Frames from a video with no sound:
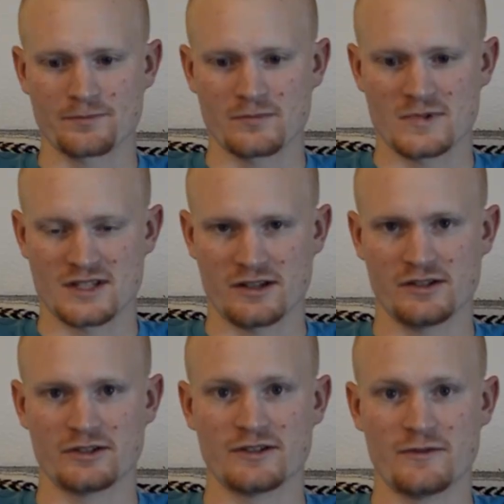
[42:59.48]

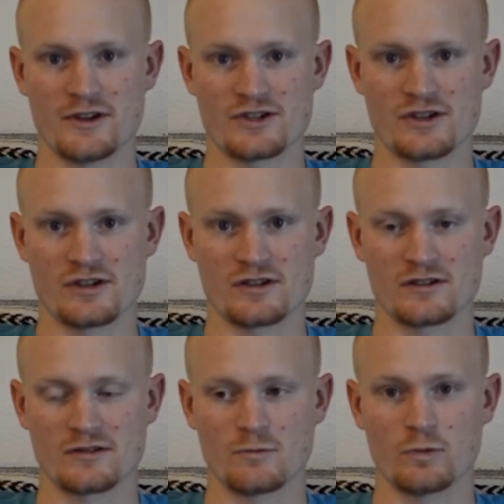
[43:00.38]
cellular division
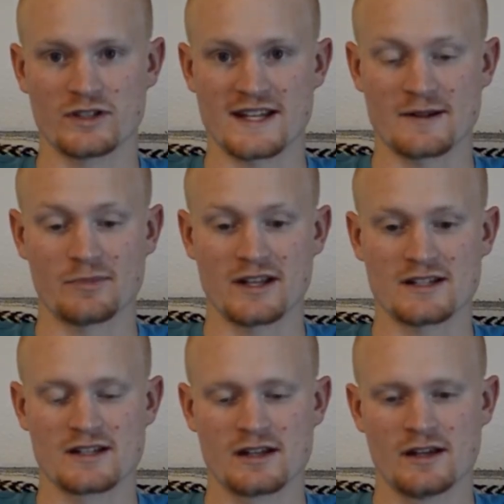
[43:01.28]
will take
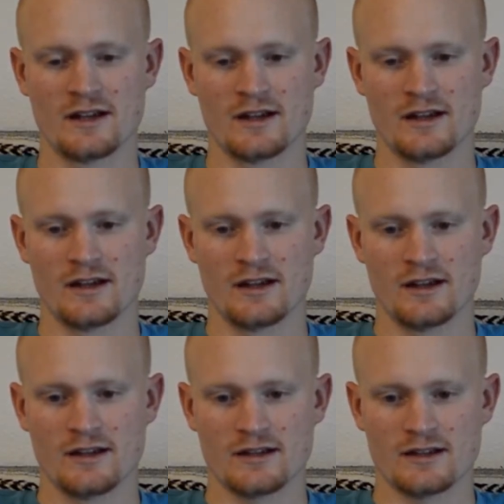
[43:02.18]
place.
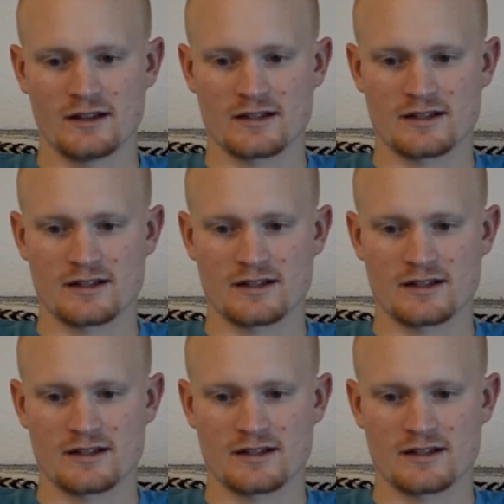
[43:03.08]
It's